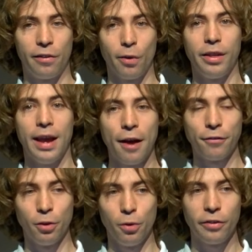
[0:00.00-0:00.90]
So they
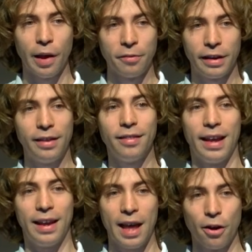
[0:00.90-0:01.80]
have to do something.
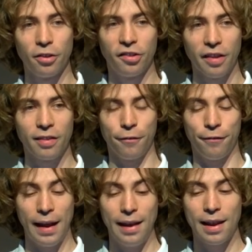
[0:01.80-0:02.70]
They cannot just
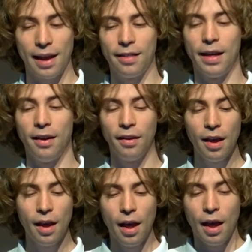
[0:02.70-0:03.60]
fail like that.
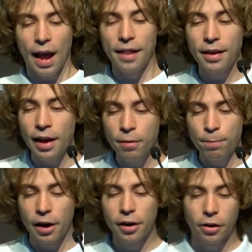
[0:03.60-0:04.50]
And the nice
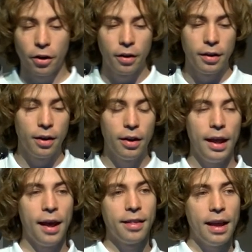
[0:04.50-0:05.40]
part on
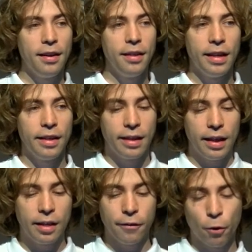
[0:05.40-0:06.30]

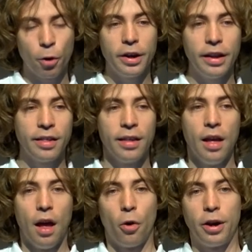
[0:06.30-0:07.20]
x86-64 is,
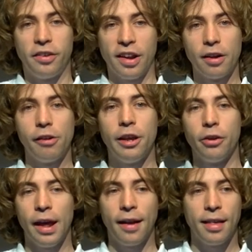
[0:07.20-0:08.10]
or generally
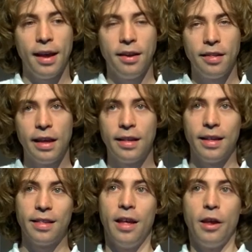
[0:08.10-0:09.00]
on x86,
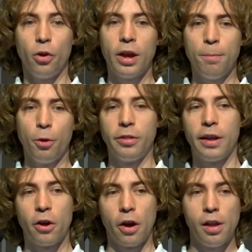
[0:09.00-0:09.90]
is you can put the
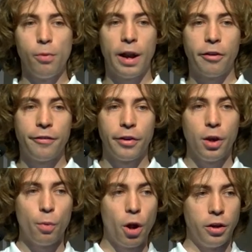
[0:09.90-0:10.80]
kernel wherever
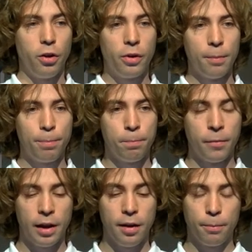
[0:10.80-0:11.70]
you want. You
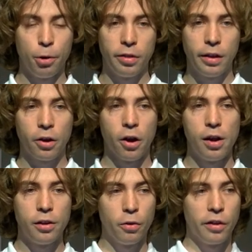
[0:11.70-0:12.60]
can put the
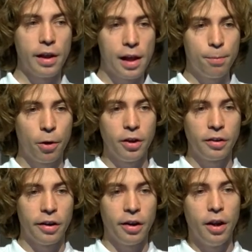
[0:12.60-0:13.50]
kernel to the null
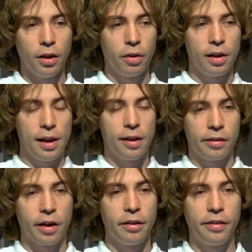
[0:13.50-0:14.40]
pointer. You can let it
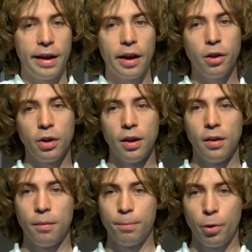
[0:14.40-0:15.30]
start there. You
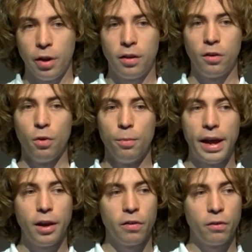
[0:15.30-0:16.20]
can put it to
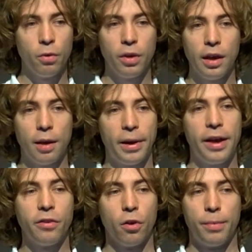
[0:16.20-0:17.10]
-2
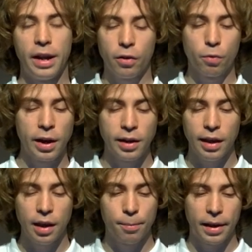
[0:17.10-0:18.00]
gigabytes or -1
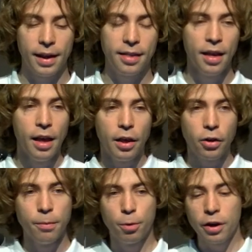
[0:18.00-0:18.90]
gigabytes.
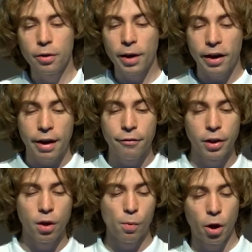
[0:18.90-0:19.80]
You can put it wherever
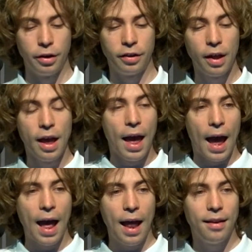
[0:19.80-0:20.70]
you want.
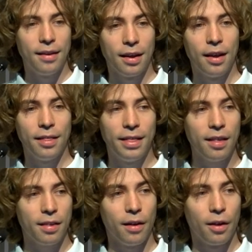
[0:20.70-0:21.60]
And
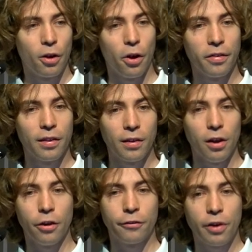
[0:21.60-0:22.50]
this causes a
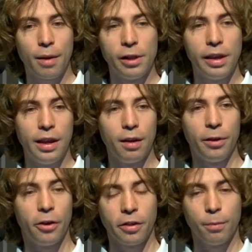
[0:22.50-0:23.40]
lot of trouble here
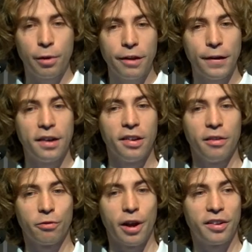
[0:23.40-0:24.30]
because the prefetch
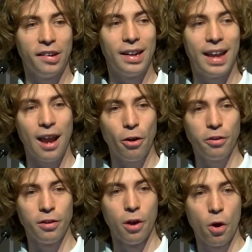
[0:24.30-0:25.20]
instruction
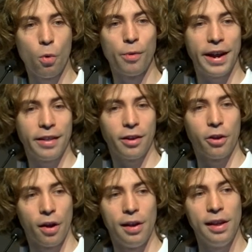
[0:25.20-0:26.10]
cannot know where the
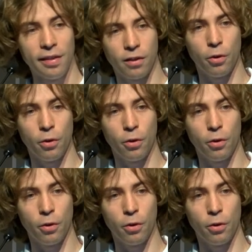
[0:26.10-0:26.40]
kernel is.